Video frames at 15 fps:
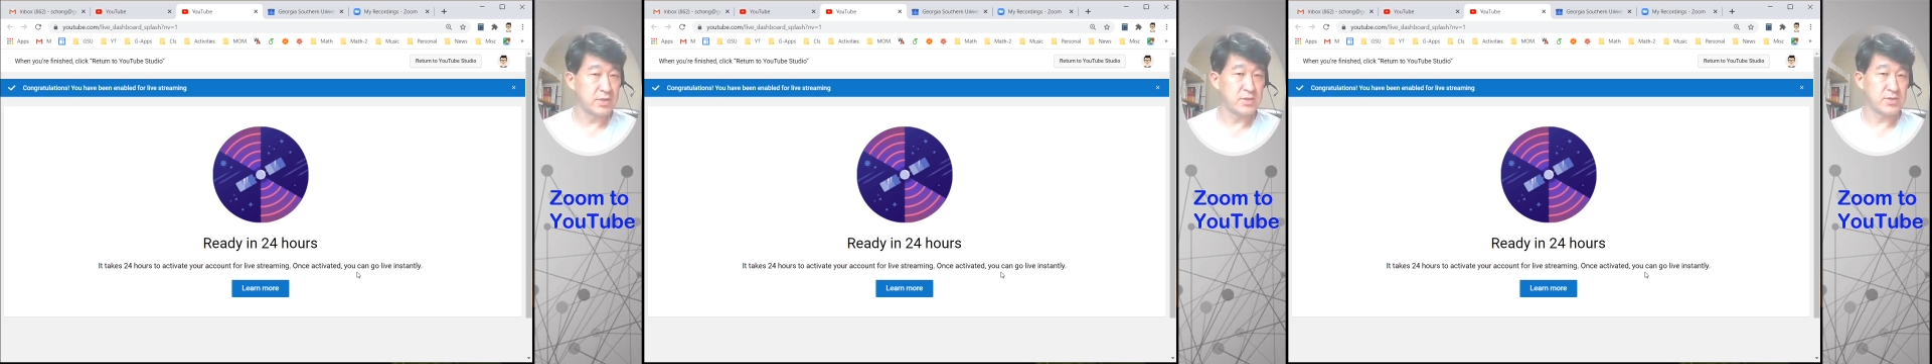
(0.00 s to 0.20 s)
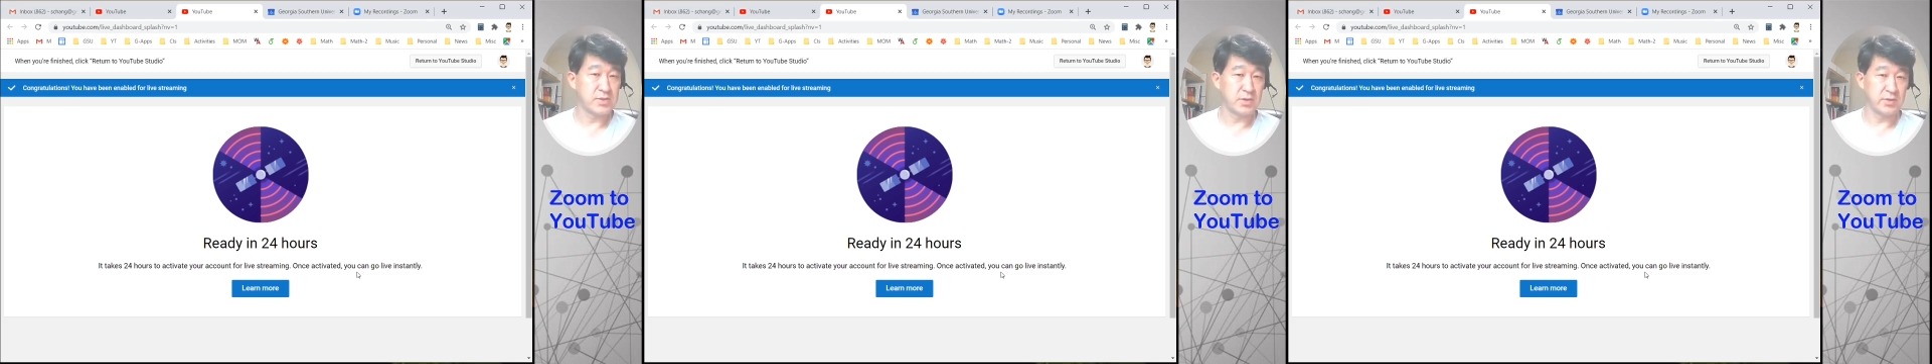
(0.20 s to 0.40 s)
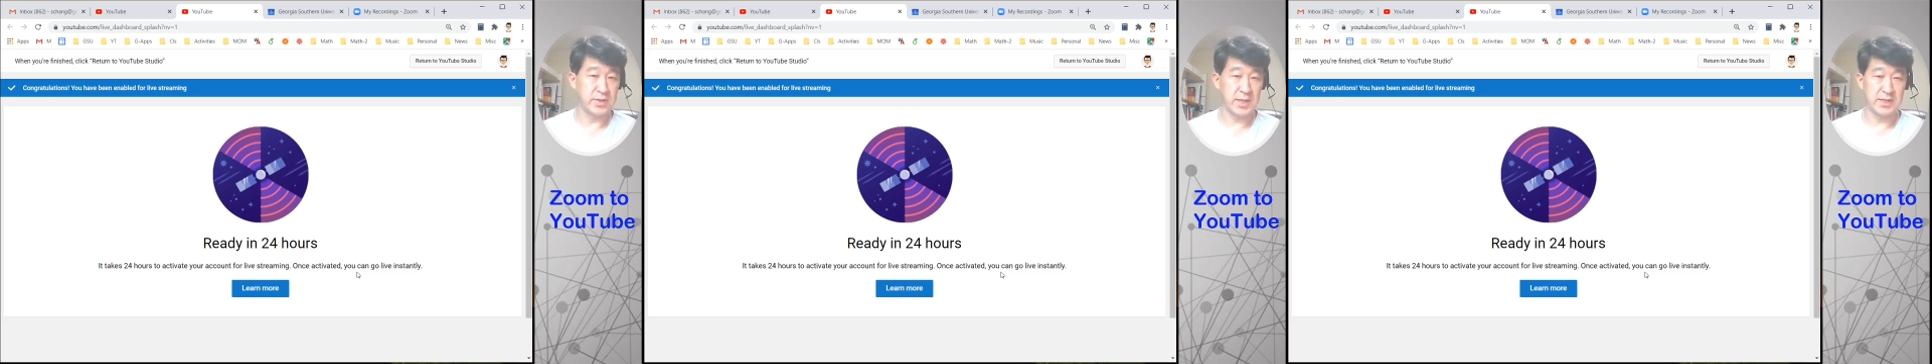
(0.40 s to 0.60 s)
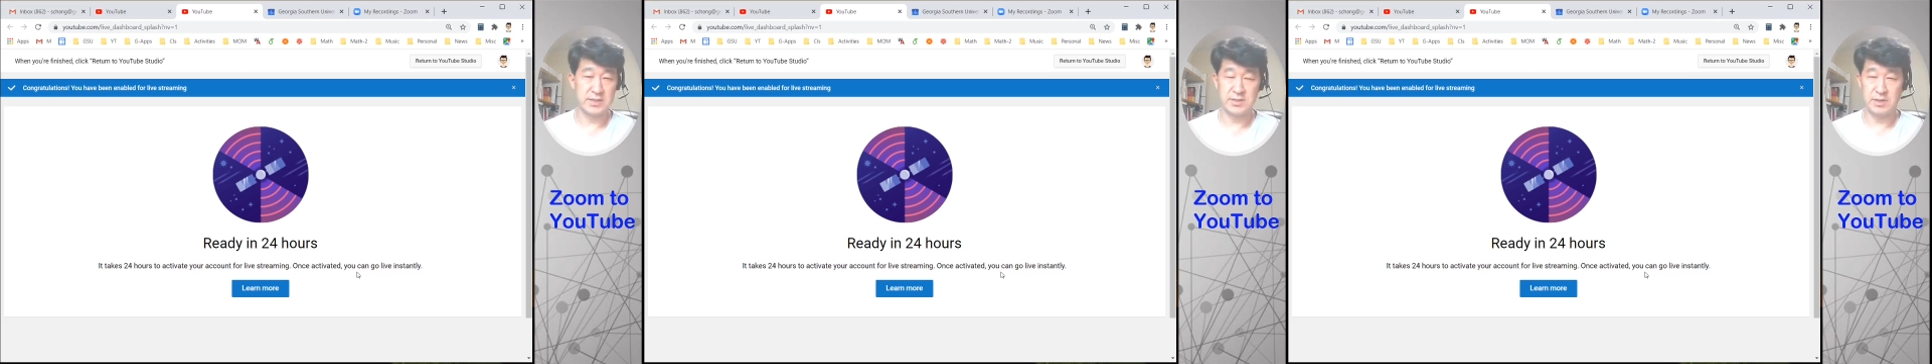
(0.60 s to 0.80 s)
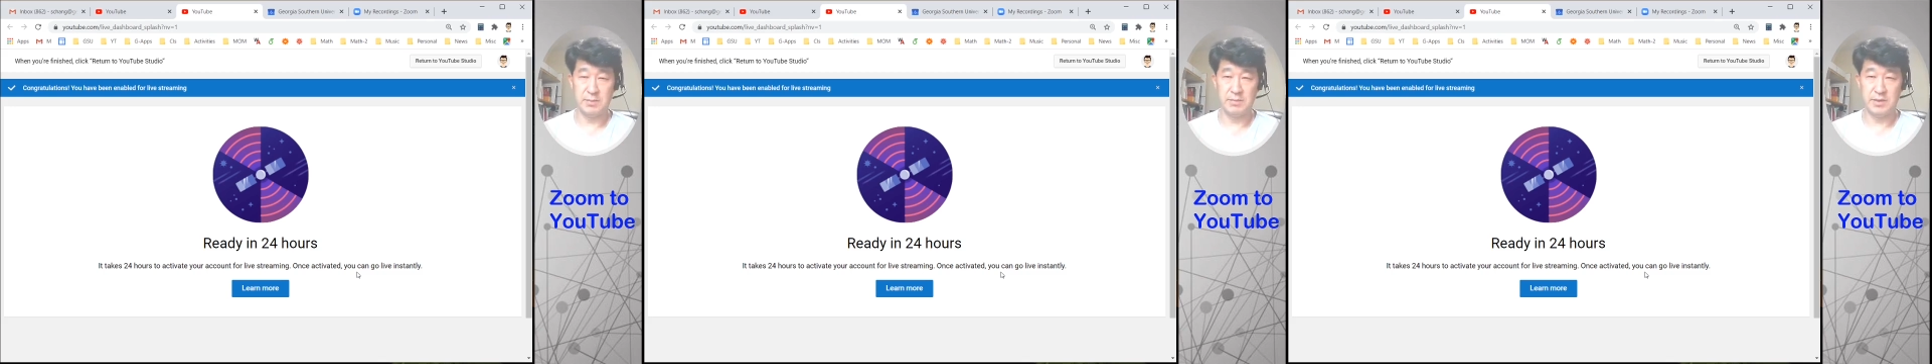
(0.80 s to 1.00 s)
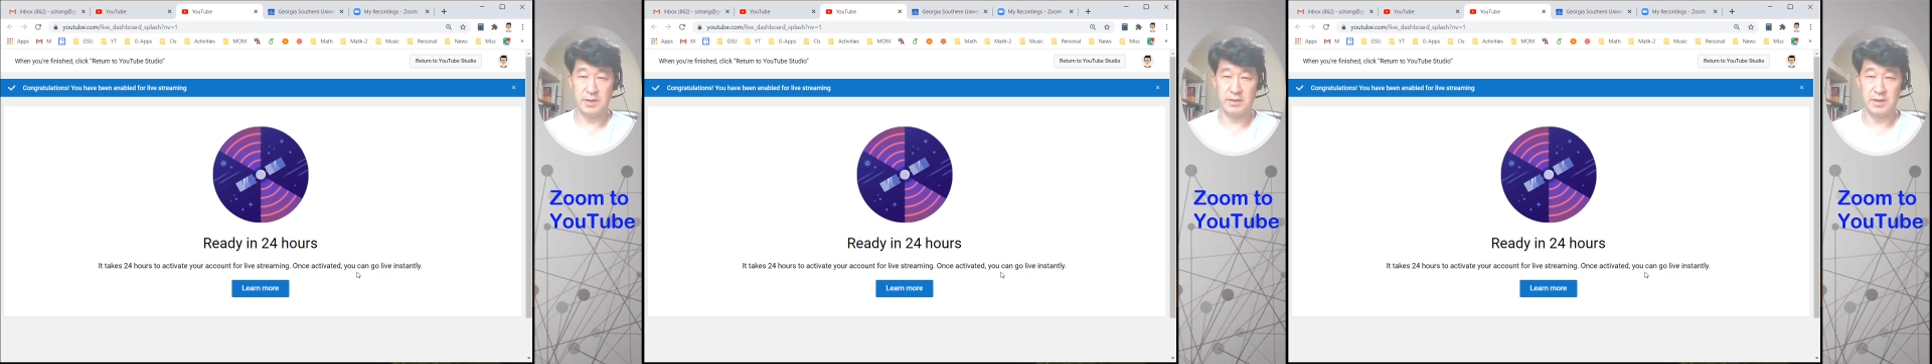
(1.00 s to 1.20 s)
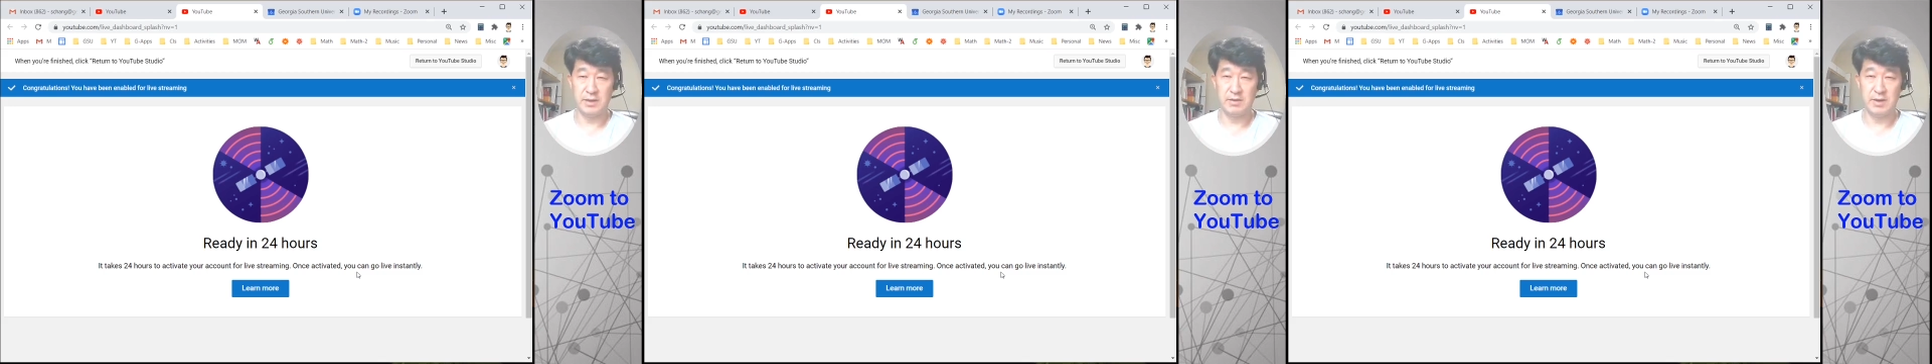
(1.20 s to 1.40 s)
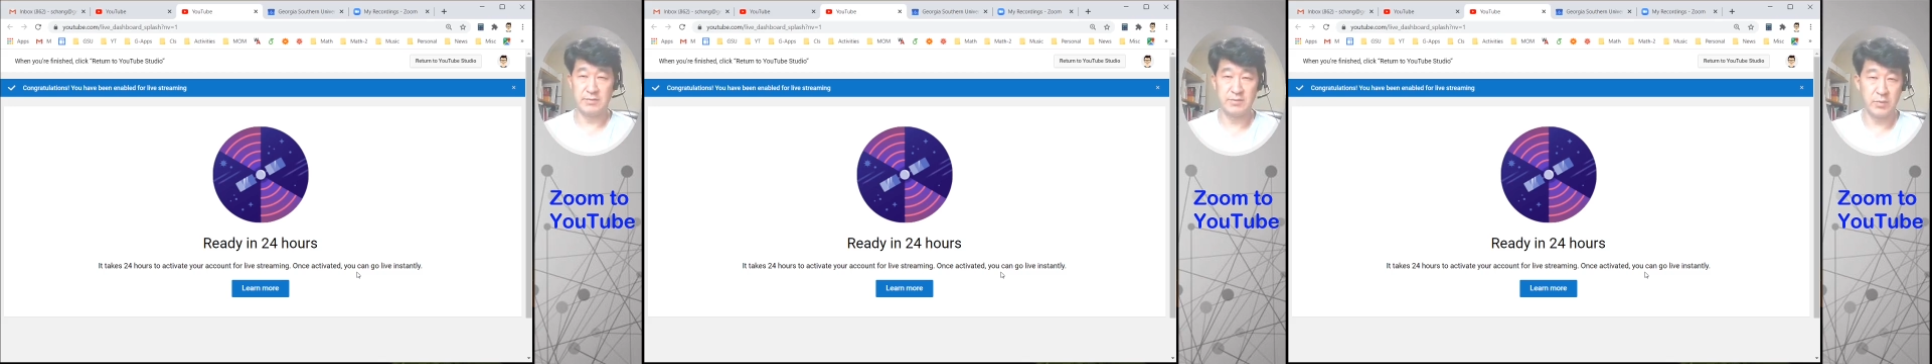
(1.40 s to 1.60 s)
So that's something that
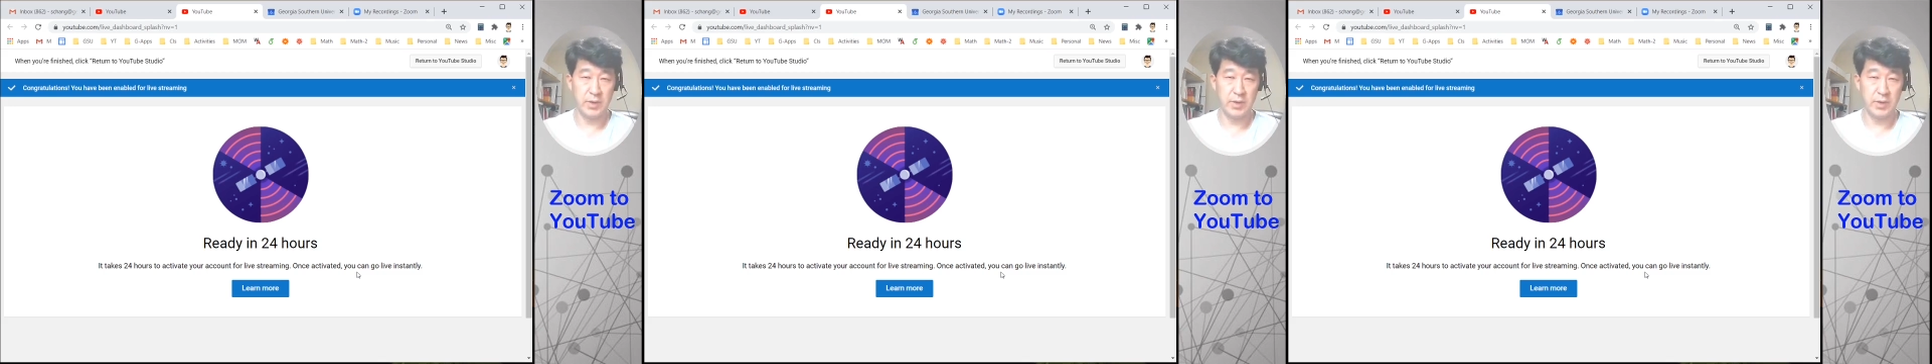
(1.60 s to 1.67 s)
you have to